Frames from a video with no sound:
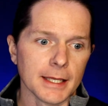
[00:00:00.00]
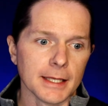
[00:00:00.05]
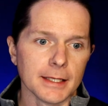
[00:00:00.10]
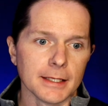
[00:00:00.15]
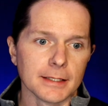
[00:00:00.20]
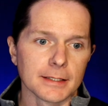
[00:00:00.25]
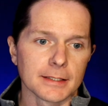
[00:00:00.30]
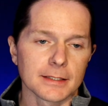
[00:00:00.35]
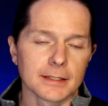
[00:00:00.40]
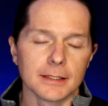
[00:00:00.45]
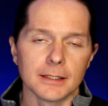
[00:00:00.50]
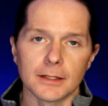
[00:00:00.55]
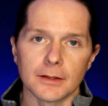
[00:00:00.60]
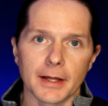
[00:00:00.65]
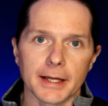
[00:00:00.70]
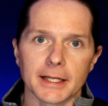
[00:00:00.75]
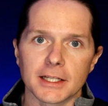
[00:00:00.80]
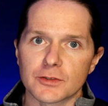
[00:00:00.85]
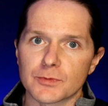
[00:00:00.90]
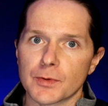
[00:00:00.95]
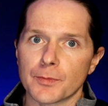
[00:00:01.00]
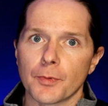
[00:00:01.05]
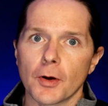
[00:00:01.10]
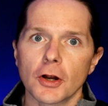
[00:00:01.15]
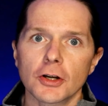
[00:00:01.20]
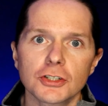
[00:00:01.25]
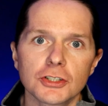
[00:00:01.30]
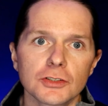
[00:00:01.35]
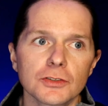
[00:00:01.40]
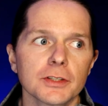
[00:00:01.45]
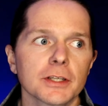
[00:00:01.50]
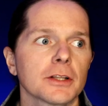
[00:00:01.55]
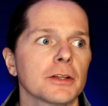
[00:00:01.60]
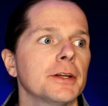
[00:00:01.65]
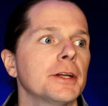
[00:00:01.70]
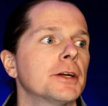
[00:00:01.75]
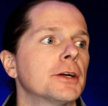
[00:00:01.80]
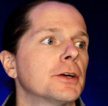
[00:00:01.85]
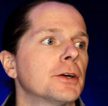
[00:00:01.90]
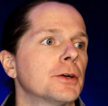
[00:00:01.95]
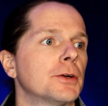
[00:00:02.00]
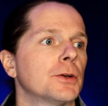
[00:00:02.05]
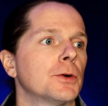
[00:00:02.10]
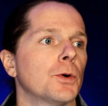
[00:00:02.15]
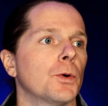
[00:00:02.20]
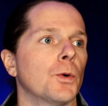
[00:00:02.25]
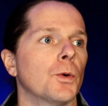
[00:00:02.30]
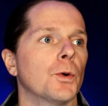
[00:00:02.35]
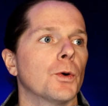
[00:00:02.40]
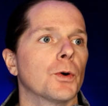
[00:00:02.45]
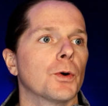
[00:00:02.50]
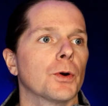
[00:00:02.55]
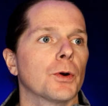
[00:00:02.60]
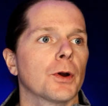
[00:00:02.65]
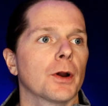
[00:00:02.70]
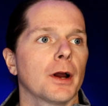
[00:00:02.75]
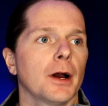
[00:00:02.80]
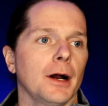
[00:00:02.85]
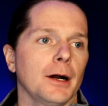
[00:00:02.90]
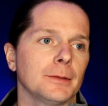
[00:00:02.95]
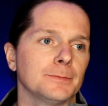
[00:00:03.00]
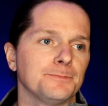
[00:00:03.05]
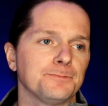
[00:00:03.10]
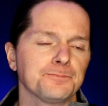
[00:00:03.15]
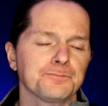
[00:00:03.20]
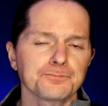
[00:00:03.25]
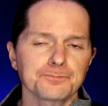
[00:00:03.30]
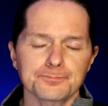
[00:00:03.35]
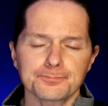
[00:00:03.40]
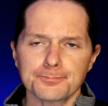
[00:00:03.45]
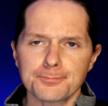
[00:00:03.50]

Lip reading: is the it's been partially cleared, or